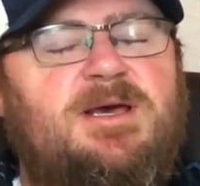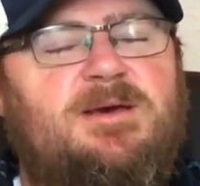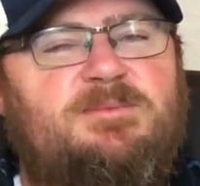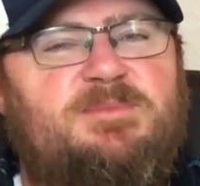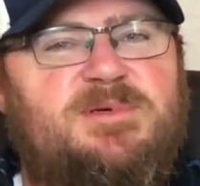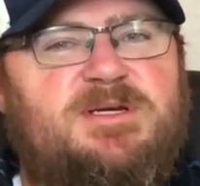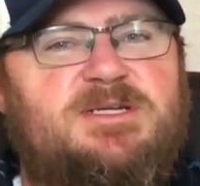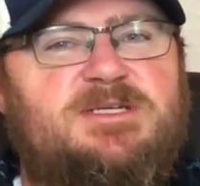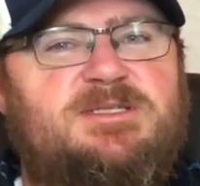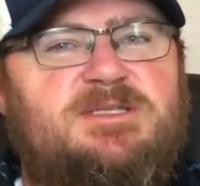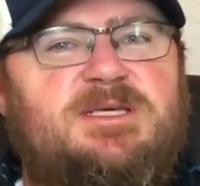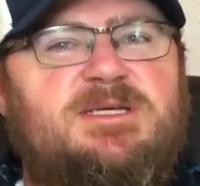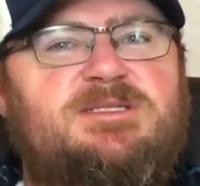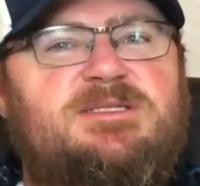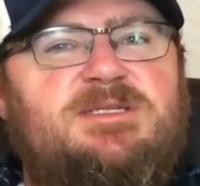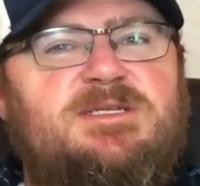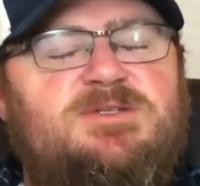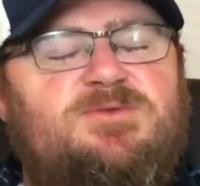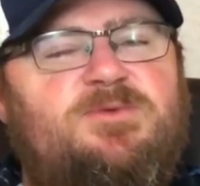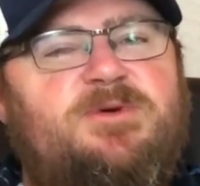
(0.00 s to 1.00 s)
because this
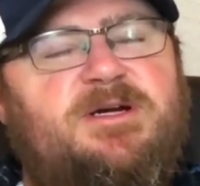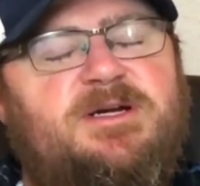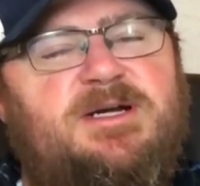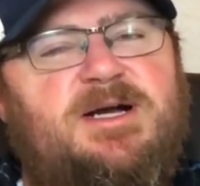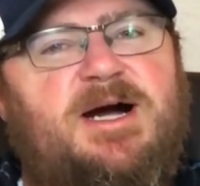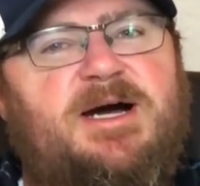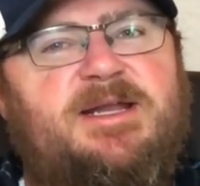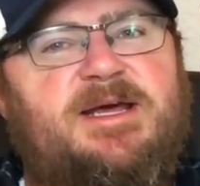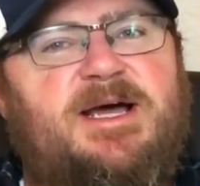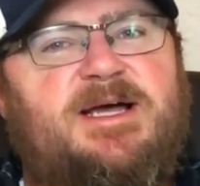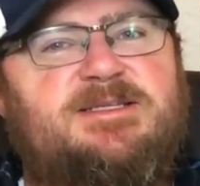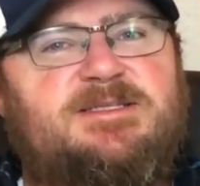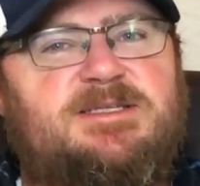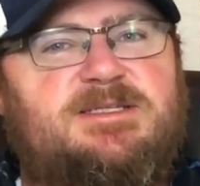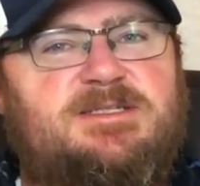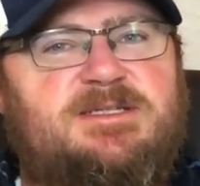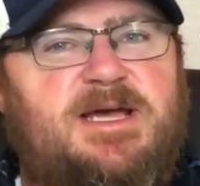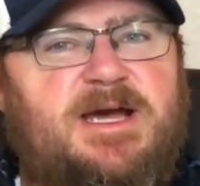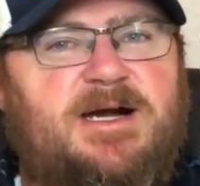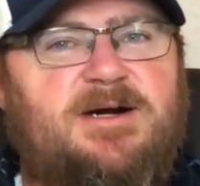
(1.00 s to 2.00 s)
is where God has
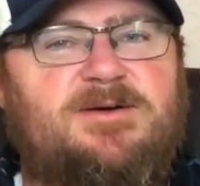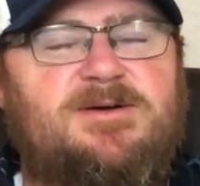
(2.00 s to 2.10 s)
us now.